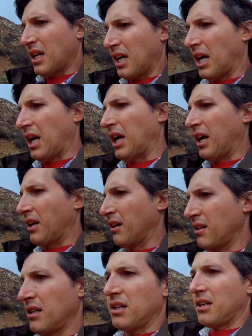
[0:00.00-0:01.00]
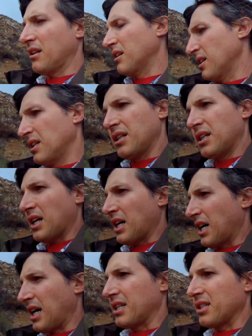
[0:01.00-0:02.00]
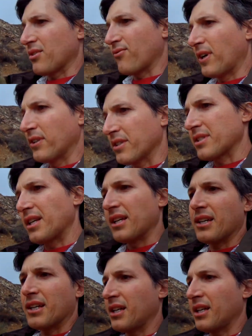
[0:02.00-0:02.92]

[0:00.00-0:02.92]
and I just felt sick